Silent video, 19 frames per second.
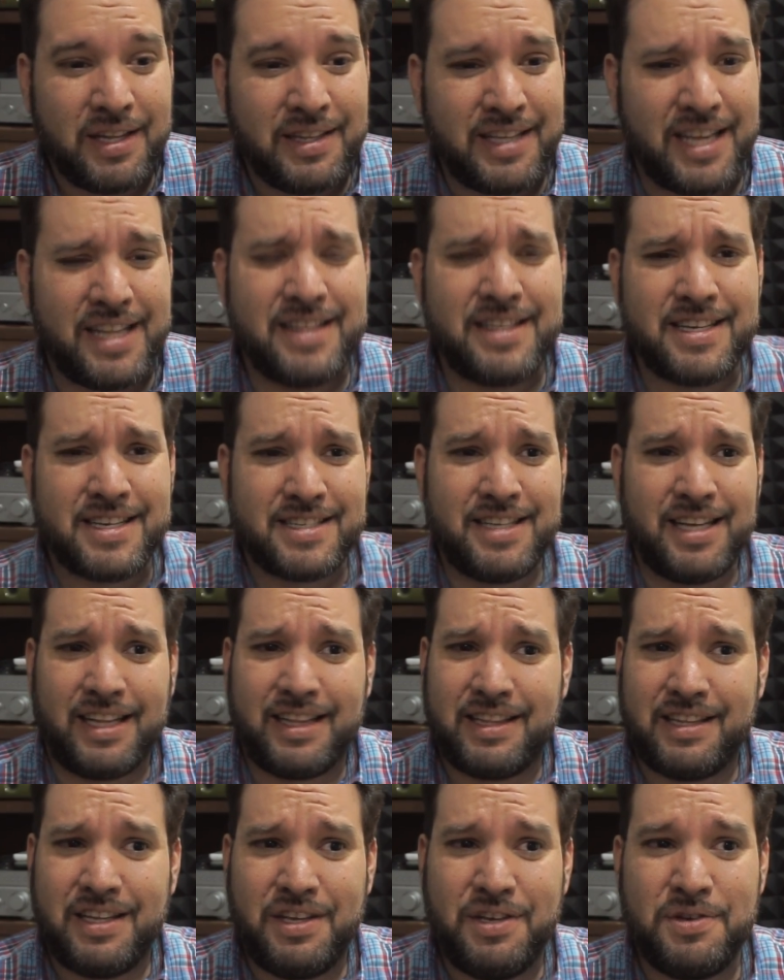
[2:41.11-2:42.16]
dentists that
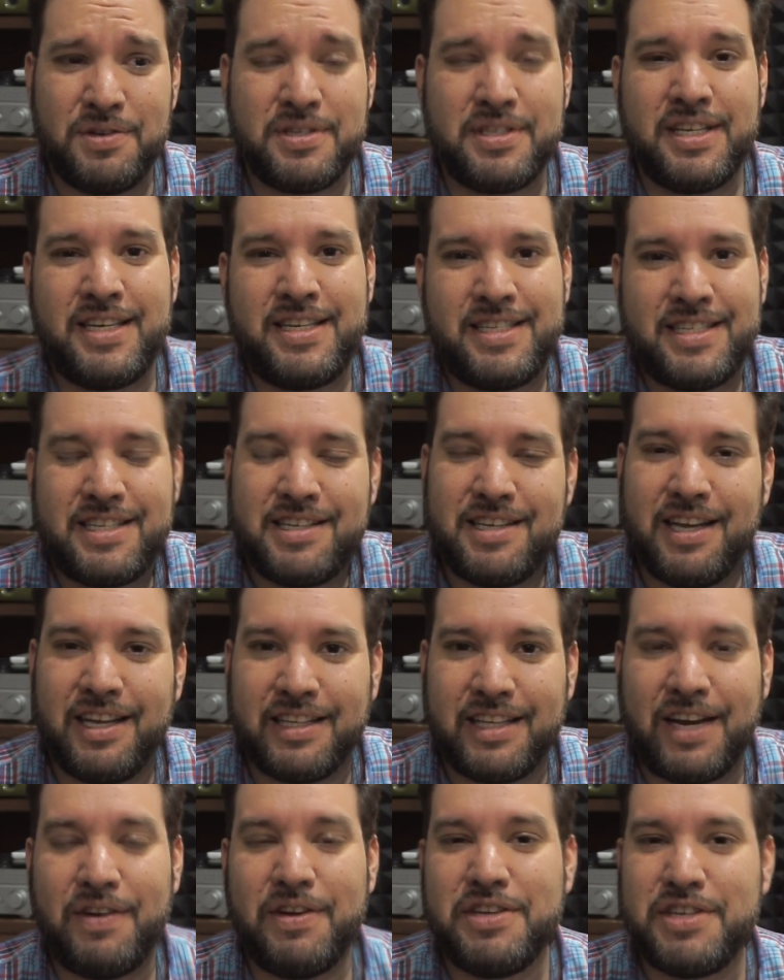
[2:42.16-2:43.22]
used this
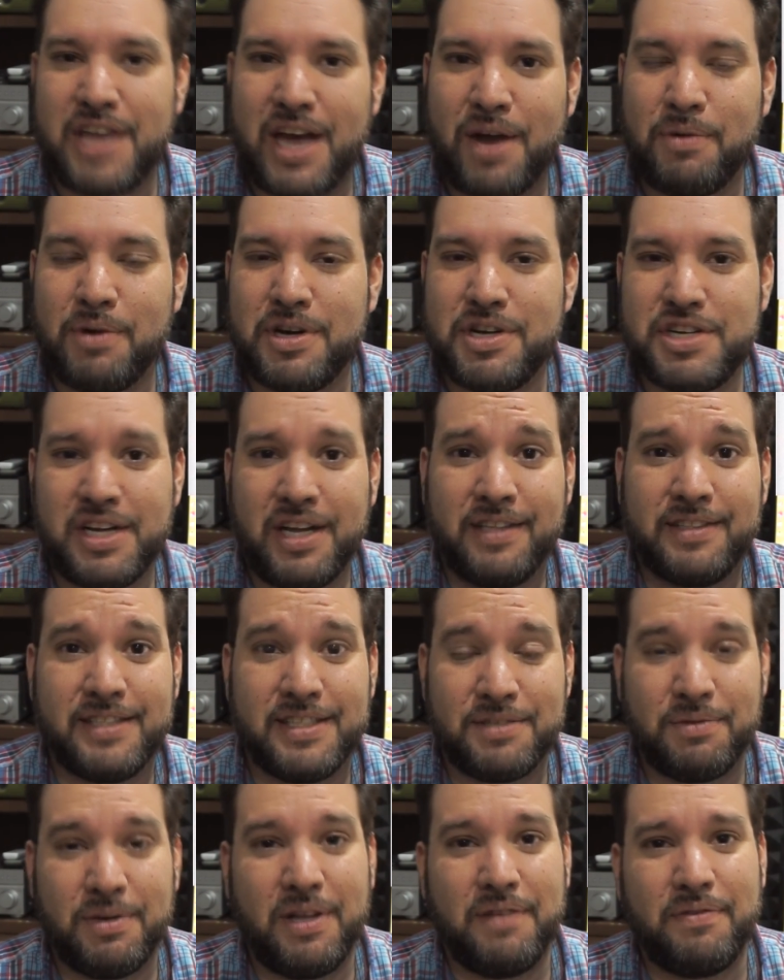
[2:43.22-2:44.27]
Atari Jaguar shells
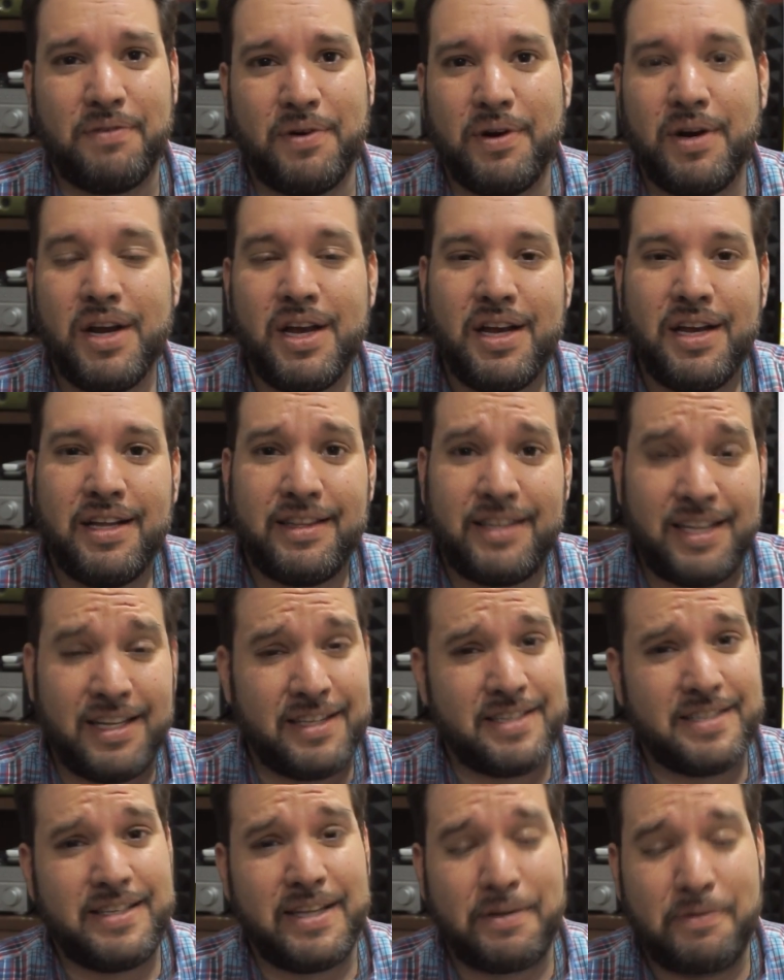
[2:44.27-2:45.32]
as well for
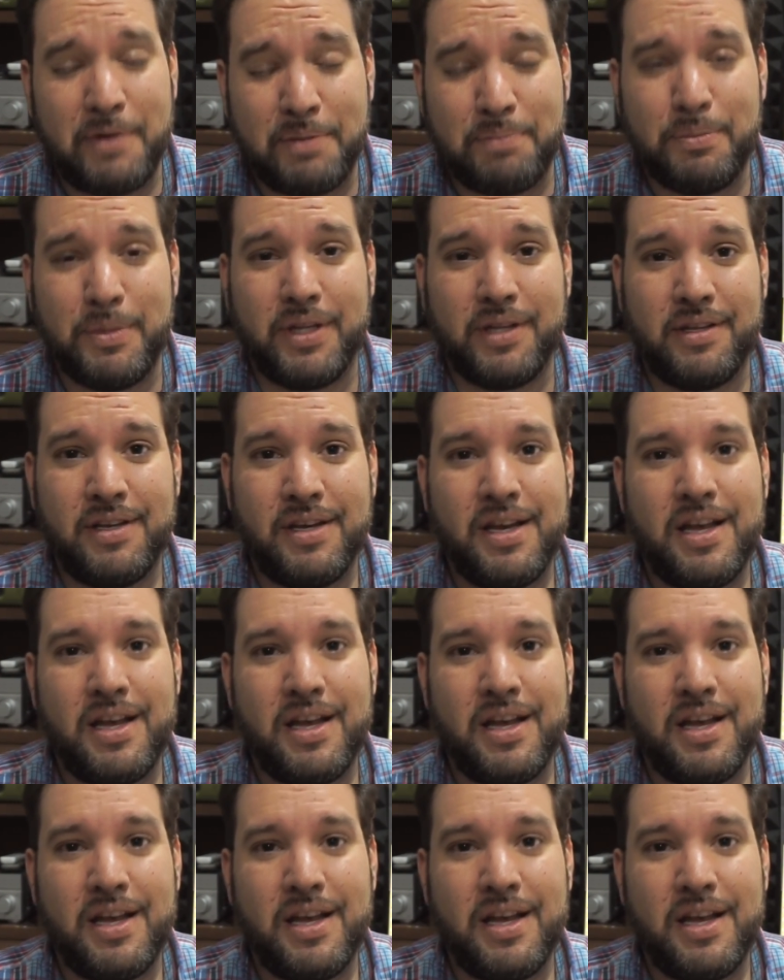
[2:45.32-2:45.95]
dentist equipment.